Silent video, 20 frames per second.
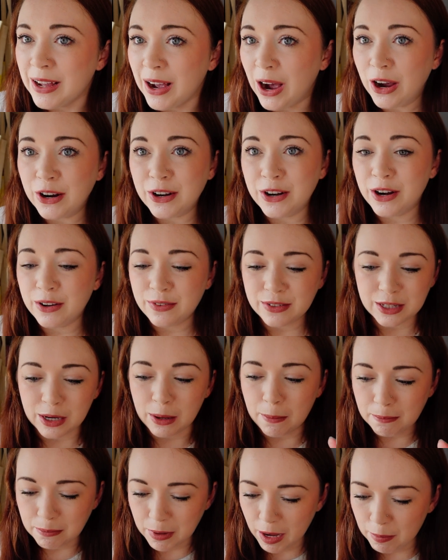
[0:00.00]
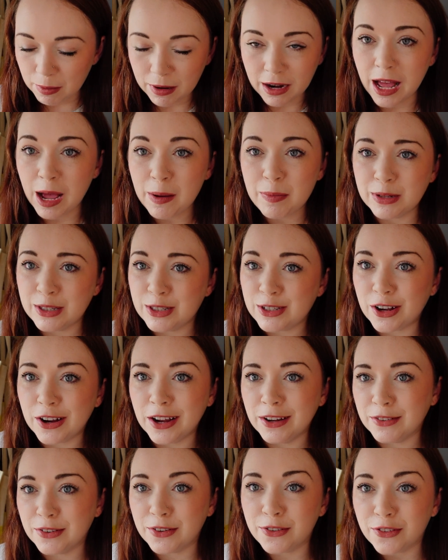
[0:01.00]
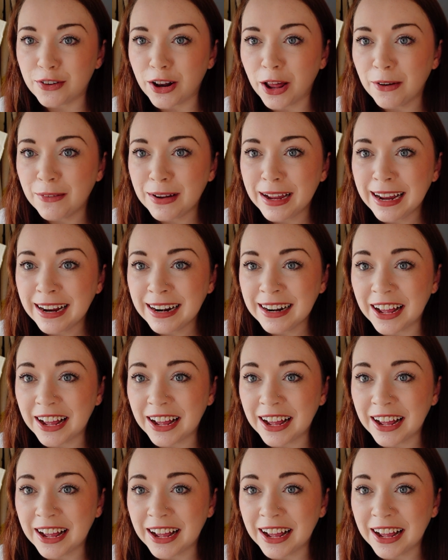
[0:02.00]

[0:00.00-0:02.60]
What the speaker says: I don't know if it's going to bubble up and start overflowing.